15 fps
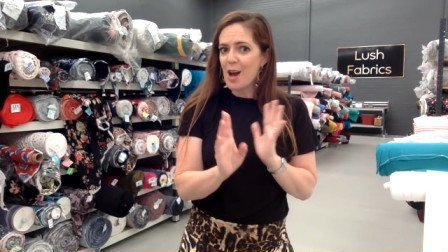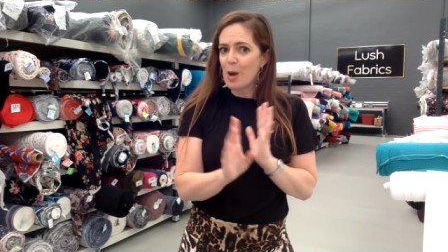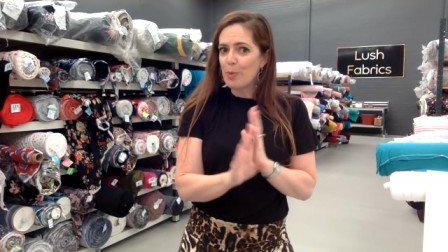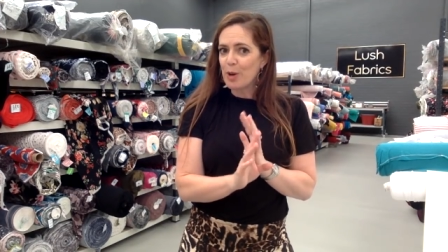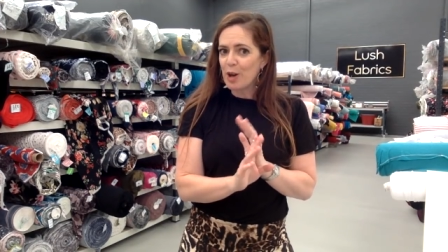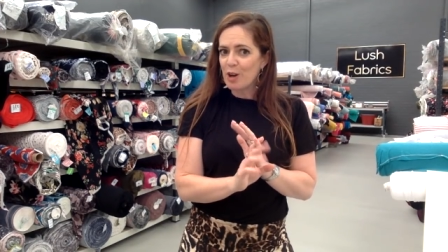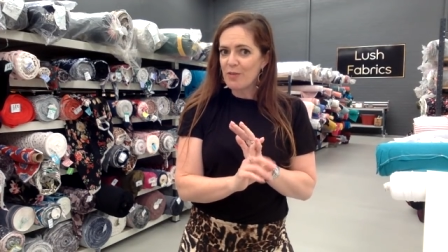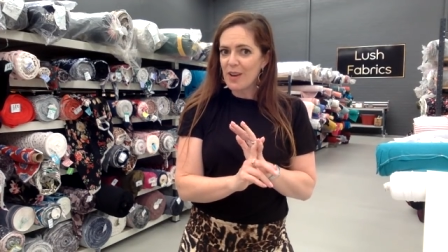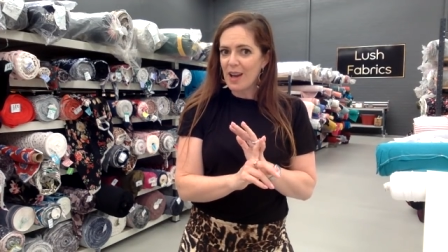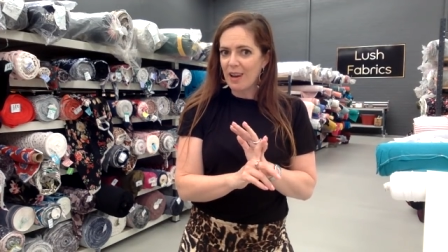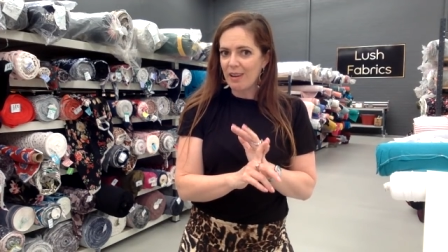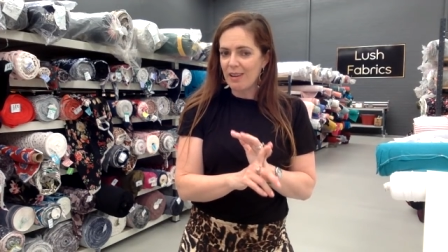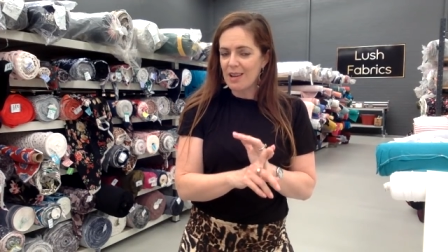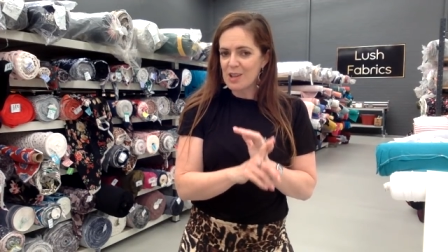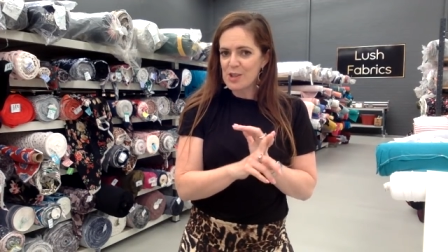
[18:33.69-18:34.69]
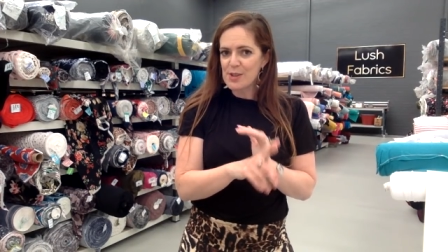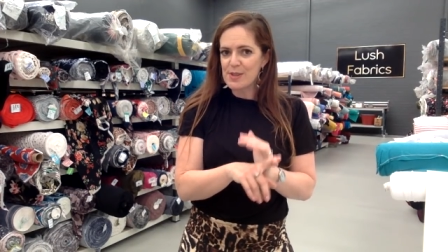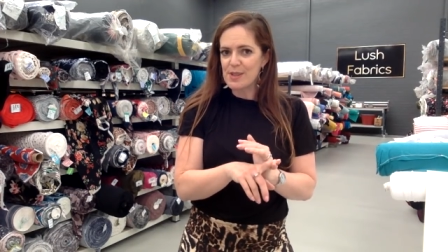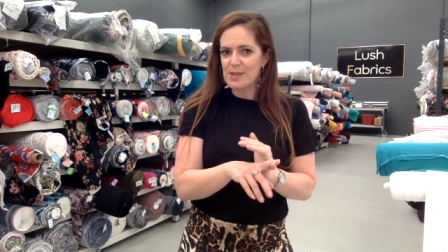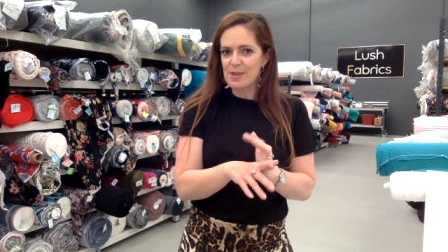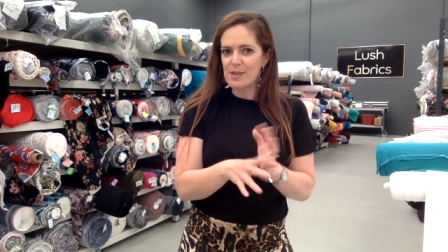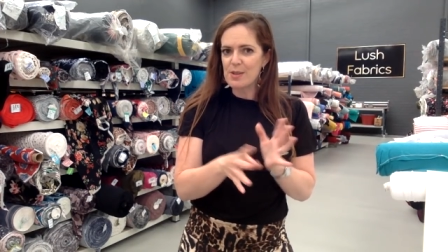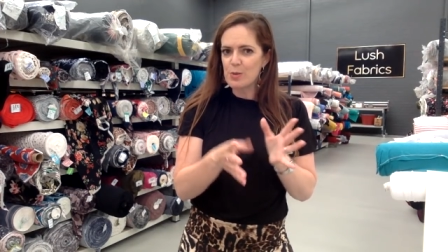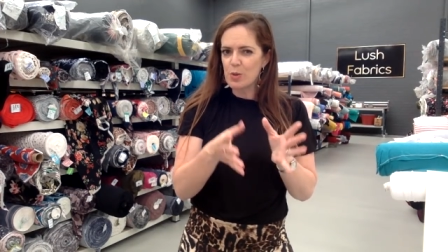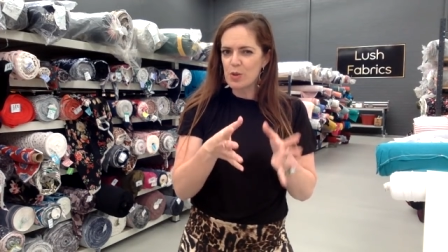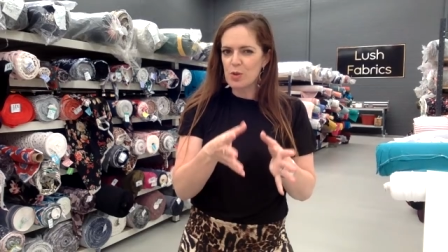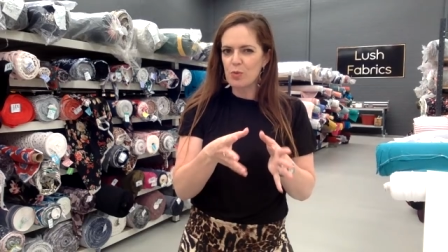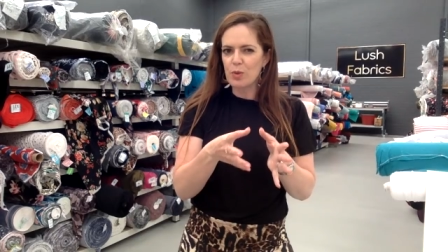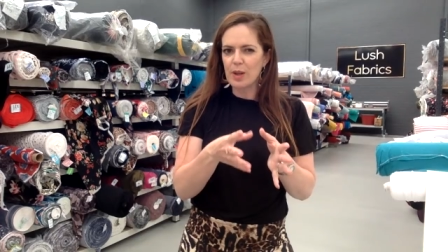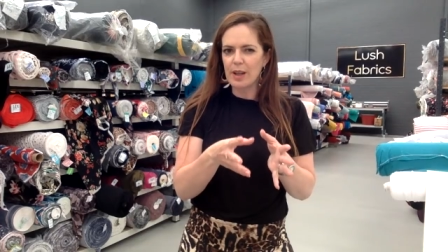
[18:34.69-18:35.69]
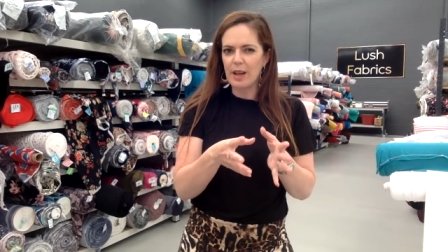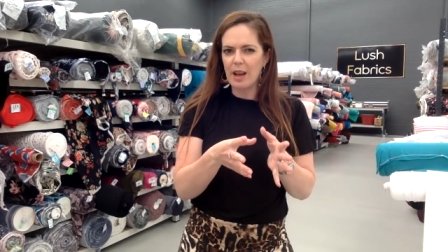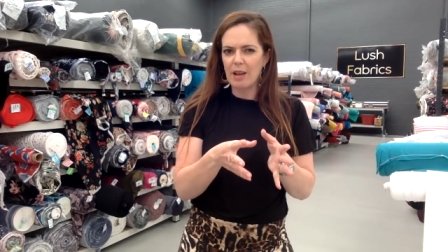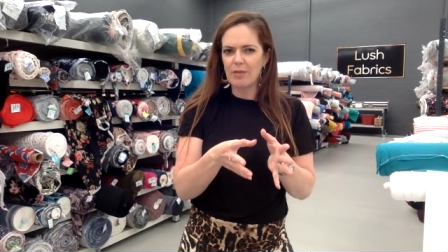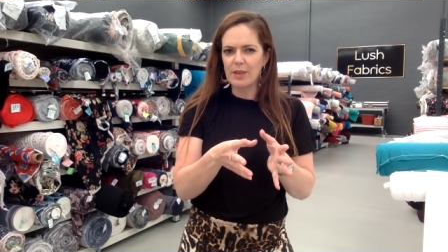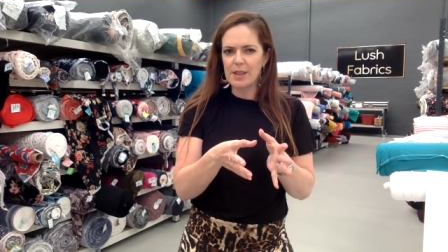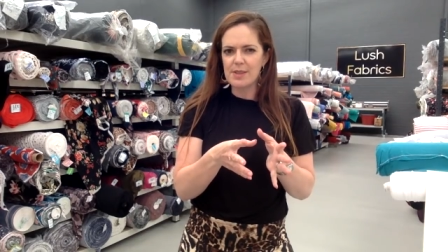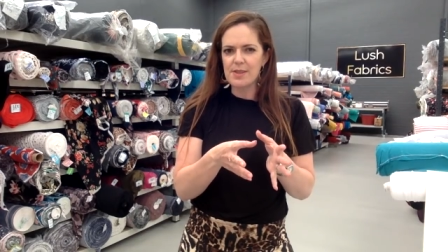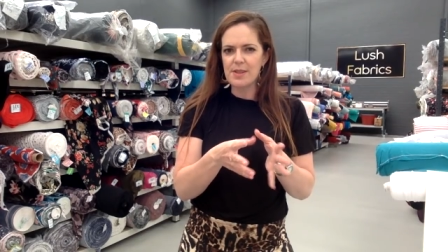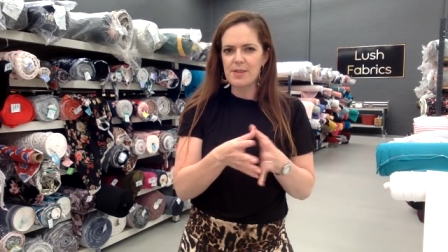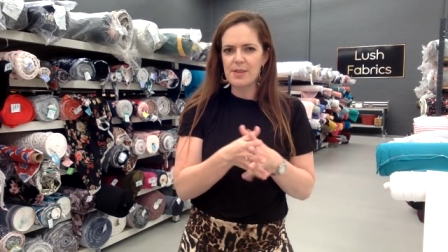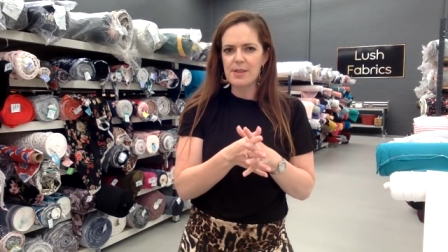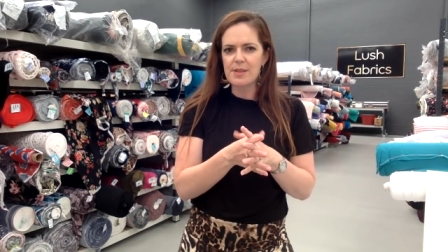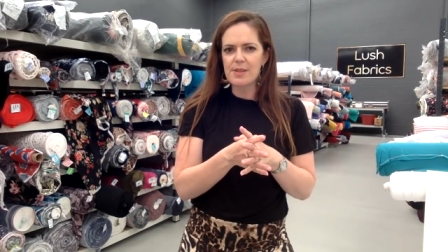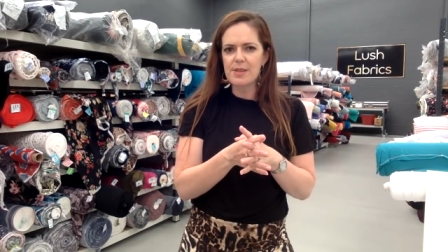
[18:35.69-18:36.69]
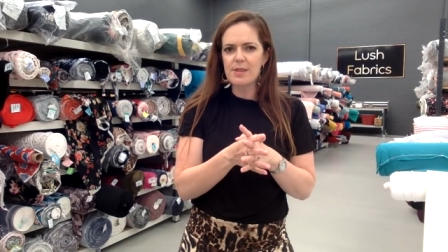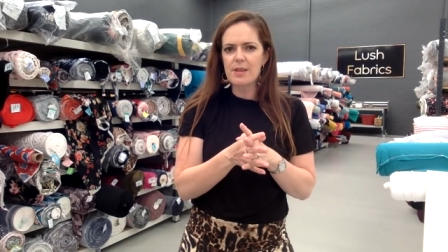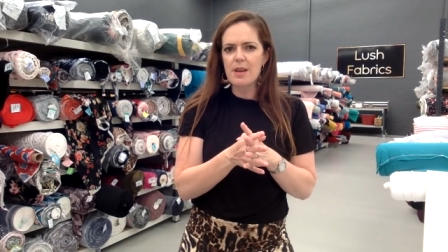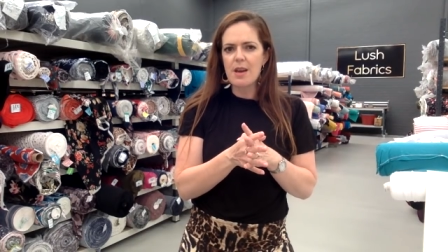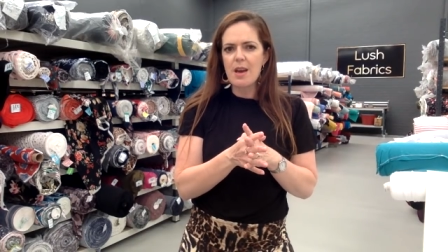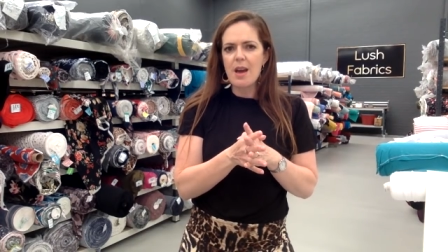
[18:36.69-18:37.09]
a pair of our Lush scissors, which are really lovely scissors,